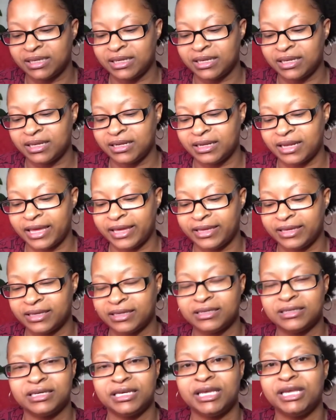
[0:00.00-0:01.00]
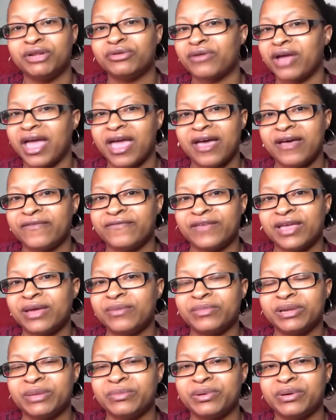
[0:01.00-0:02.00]
Like, he don't have
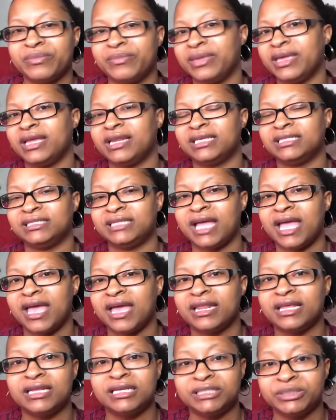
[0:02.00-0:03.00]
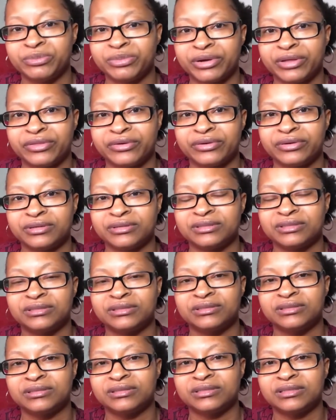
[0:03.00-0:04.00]
family but me and his dad and his brother.
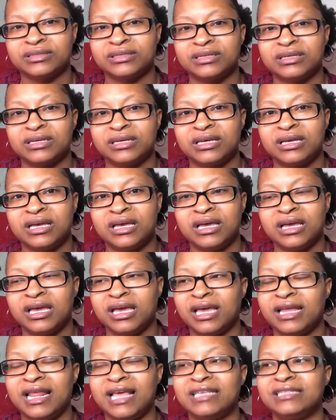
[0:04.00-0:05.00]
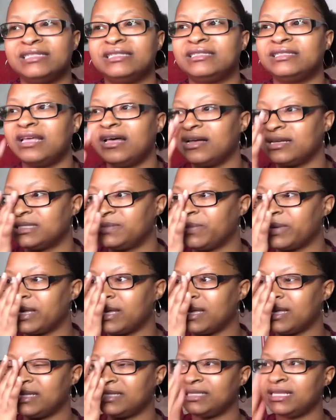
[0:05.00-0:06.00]
And that sucks,
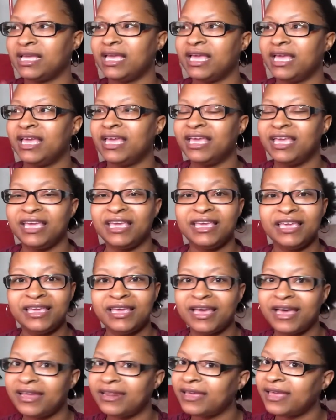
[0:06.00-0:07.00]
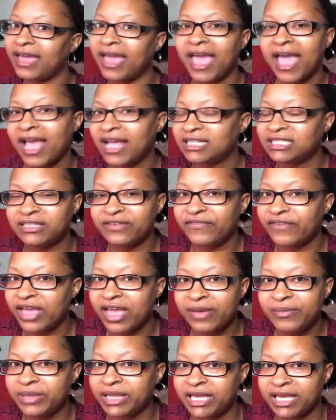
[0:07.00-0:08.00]
because he gotta ask a
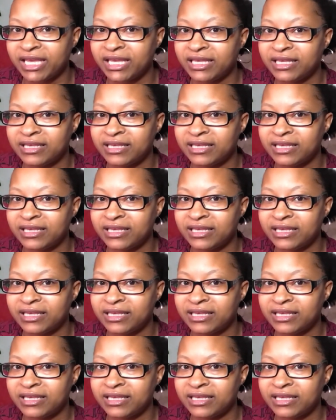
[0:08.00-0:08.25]
family.